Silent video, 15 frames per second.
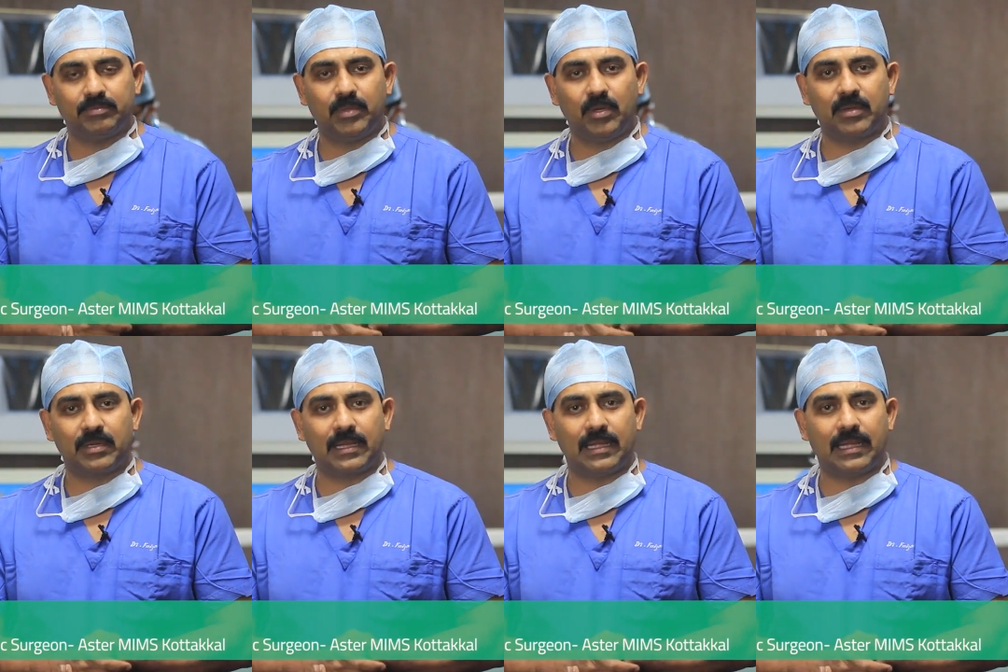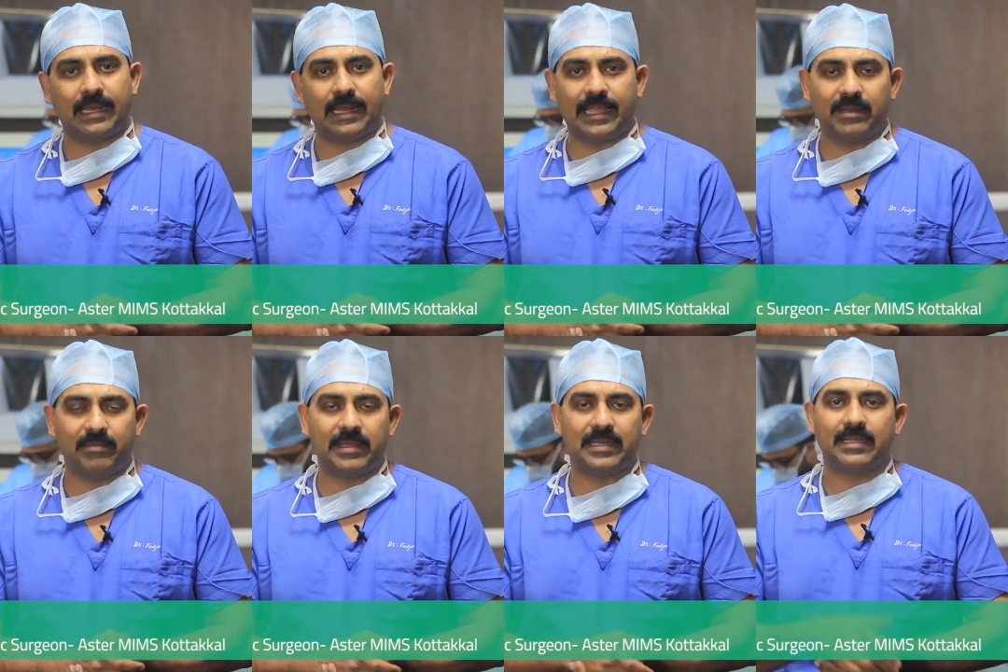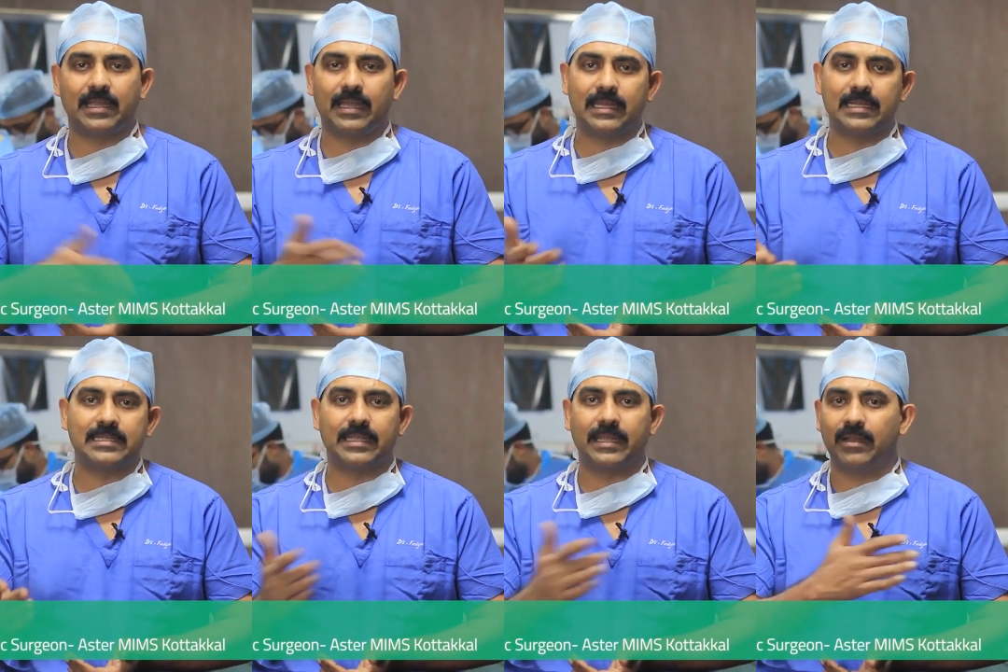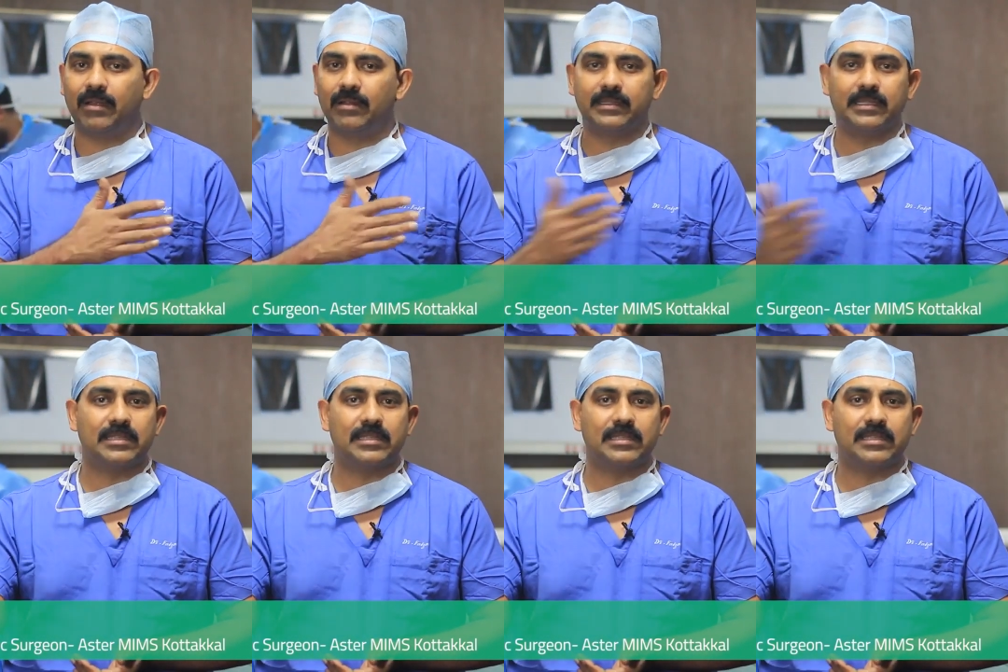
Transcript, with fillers: bone alignment cuts and all